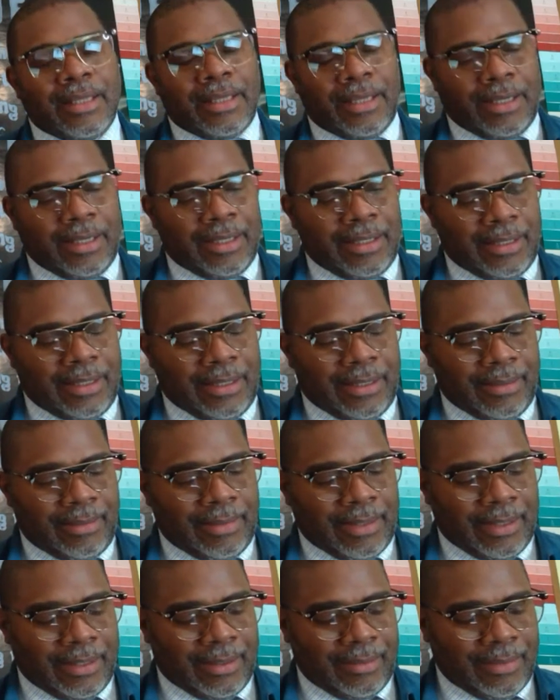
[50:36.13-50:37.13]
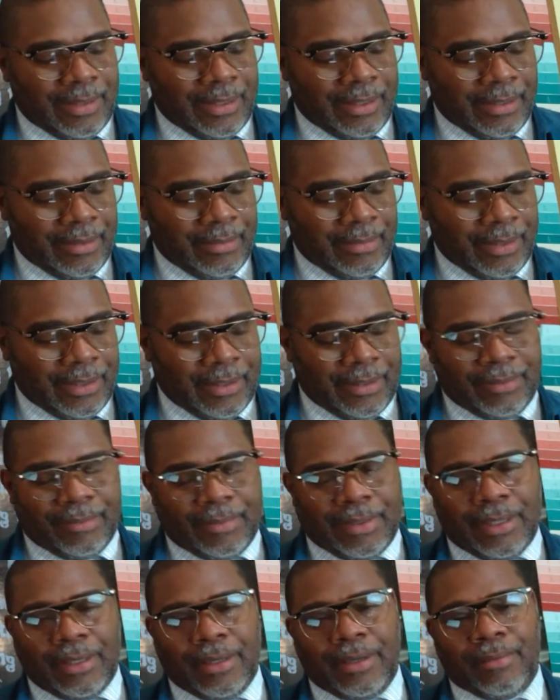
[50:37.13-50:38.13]
uh, um,
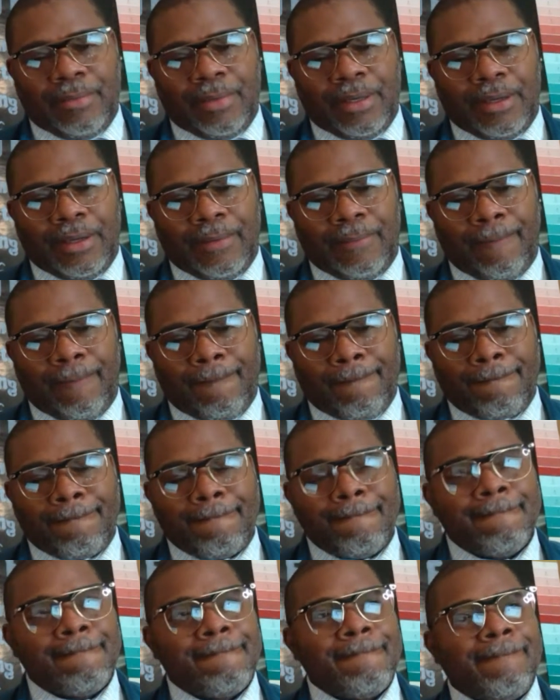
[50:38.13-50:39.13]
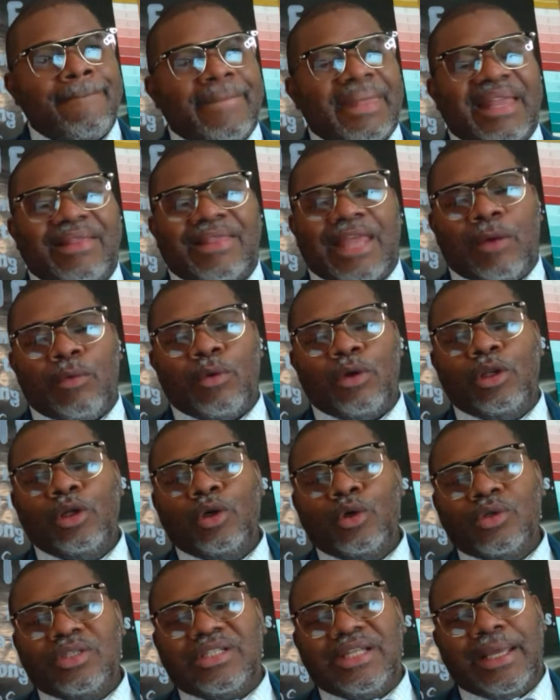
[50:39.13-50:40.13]
um, um, they were
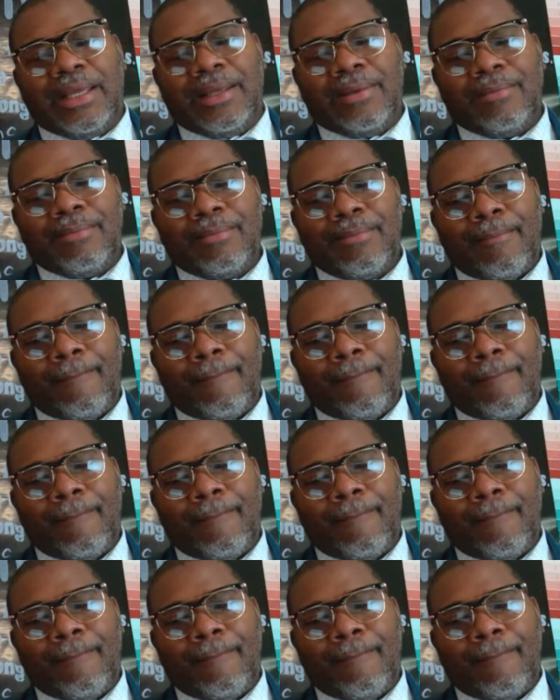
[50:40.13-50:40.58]
losing.